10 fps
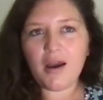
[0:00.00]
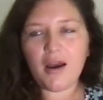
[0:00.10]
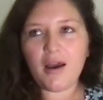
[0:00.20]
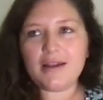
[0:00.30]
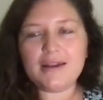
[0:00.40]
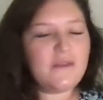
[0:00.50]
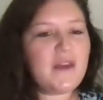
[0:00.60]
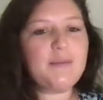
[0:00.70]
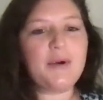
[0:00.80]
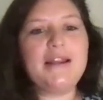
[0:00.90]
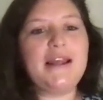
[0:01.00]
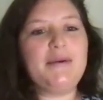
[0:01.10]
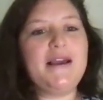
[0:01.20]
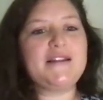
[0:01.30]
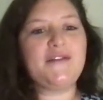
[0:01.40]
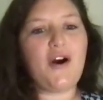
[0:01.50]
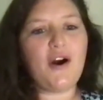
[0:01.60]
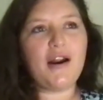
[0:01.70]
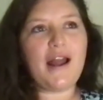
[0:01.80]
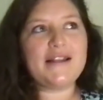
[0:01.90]
living, breathing piece of
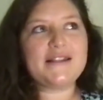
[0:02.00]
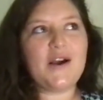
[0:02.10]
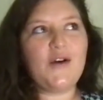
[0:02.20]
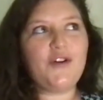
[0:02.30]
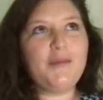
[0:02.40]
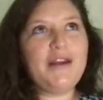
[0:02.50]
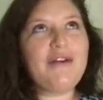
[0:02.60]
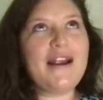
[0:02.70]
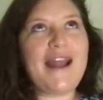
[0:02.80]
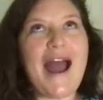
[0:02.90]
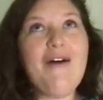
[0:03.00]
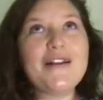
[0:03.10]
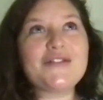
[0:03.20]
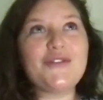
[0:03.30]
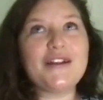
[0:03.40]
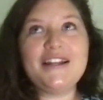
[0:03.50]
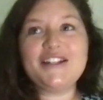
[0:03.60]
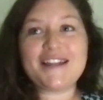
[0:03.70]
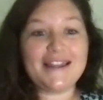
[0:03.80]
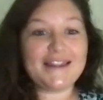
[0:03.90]
art. And so for me right now, it's really
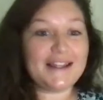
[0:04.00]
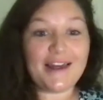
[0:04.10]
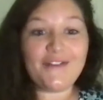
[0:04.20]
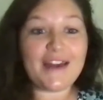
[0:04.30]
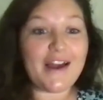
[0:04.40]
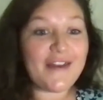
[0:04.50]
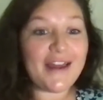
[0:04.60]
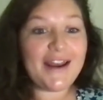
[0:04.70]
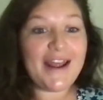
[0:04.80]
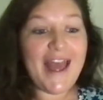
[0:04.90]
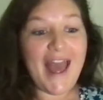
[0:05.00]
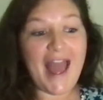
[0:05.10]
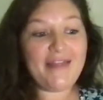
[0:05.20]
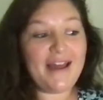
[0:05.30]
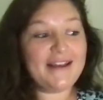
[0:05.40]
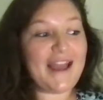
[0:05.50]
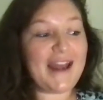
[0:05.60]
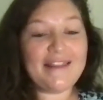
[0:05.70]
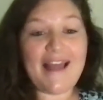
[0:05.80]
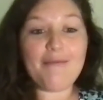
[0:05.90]
just in the living of it, and then
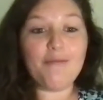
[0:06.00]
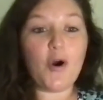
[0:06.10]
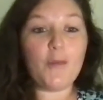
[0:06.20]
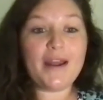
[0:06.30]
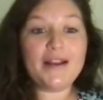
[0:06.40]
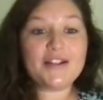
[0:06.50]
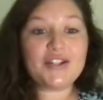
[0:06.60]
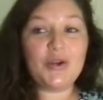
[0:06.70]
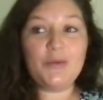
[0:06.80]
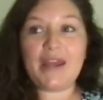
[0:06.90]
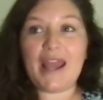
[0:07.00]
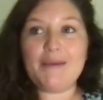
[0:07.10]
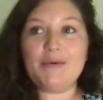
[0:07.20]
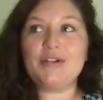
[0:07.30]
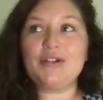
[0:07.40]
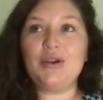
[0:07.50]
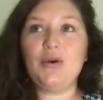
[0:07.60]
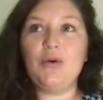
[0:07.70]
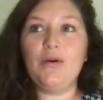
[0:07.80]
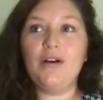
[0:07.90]
getting that moment to be able
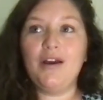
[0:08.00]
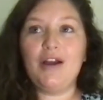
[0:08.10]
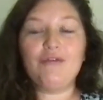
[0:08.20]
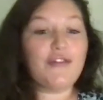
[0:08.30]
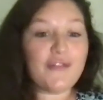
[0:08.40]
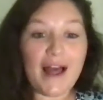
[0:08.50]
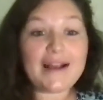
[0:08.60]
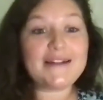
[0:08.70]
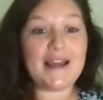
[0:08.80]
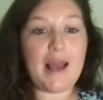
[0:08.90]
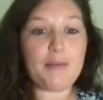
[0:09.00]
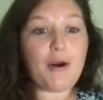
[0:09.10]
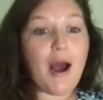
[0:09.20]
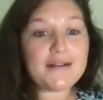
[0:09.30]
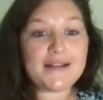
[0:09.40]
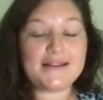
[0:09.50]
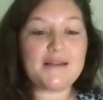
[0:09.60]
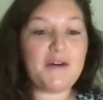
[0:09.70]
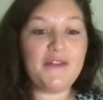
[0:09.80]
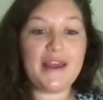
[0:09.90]
to reflect it and process
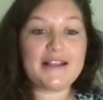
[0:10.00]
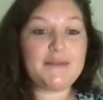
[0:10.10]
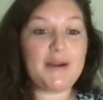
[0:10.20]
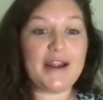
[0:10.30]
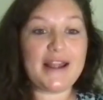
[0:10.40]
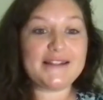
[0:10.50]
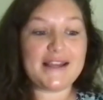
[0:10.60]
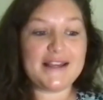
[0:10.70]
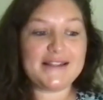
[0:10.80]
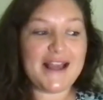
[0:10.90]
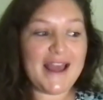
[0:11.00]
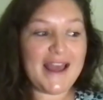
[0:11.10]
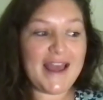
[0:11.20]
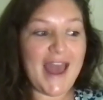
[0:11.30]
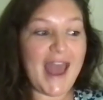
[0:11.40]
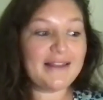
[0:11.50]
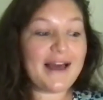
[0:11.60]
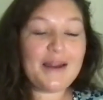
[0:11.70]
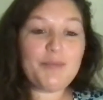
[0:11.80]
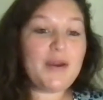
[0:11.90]
some of the experiences and
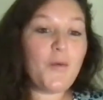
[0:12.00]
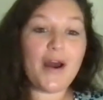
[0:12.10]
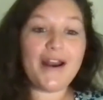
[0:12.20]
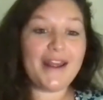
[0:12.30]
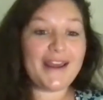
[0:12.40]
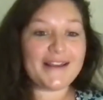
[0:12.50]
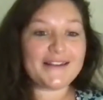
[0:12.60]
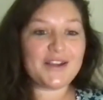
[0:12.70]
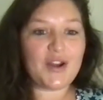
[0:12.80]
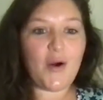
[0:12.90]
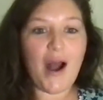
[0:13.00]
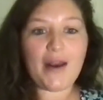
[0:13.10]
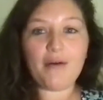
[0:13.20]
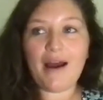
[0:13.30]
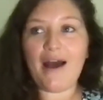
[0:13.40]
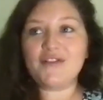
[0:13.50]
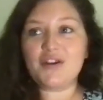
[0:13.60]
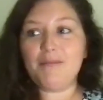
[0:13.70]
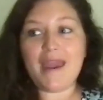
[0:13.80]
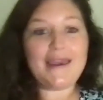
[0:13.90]
let it be what it is. I don't have
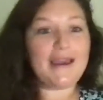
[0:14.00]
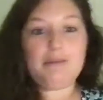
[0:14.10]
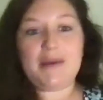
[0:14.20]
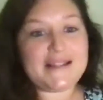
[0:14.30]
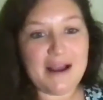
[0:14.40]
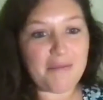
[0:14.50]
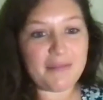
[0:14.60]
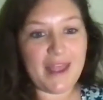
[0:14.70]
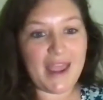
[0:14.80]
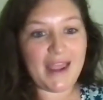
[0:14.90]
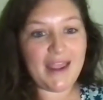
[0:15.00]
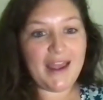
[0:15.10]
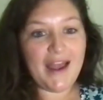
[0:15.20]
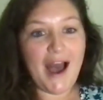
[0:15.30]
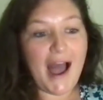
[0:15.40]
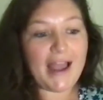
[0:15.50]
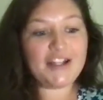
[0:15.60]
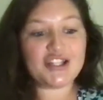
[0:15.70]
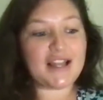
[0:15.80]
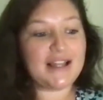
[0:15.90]
to make it be something. I
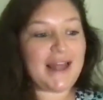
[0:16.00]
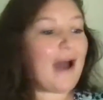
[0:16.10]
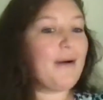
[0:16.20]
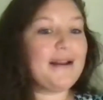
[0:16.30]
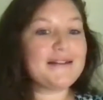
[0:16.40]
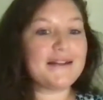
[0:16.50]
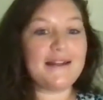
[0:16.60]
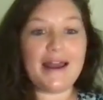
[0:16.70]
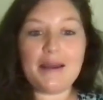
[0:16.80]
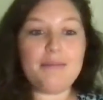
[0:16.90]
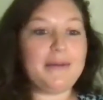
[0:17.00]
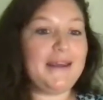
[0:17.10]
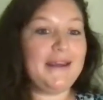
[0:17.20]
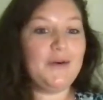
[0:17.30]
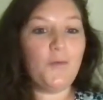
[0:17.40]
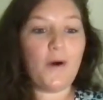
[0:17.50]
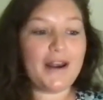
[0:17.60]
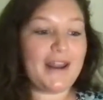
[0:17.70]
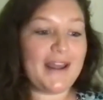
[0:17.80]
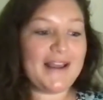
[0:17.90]
just allow it to let it be what
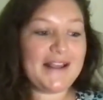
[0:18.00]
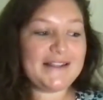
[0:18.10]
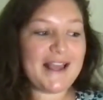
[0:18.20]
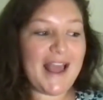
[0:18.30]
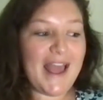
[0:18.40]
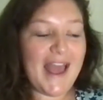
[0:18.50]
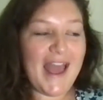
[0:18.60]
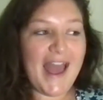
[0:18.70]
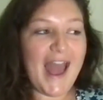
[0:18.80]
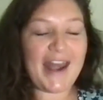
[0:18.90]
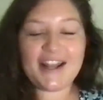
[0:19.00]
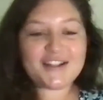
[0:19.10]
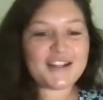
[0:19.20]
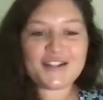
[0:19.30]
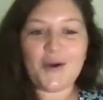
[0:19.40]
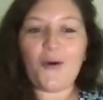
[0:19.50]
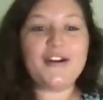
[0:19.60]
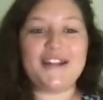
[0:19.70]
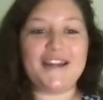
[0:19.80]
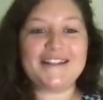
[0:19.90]
it is. And it's just
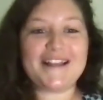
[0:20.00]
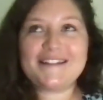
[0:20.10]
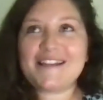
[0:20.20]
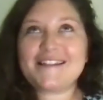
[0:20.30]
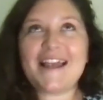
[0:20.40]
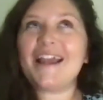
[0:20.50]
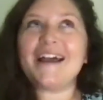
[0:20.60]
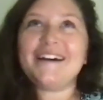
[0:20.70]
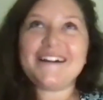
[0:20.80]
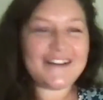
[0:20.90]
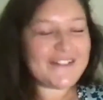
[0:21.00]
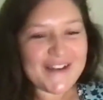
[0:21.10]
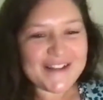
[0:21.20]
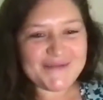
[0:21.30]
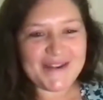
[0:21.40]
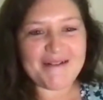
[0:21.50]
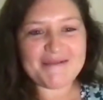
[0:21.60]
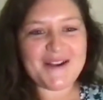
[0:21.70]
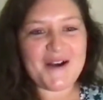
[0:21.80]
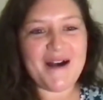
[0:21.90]
gorgeous. It's just like, it fills me up
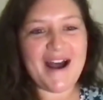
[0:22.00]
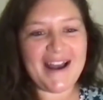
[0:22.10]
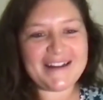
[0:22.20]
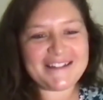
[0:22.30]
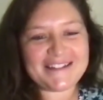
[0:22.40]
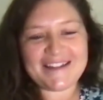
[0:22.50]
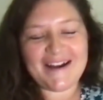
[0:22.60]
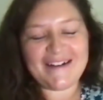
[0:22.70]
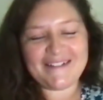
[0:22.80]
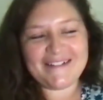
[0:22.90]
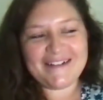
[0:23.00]
so much. So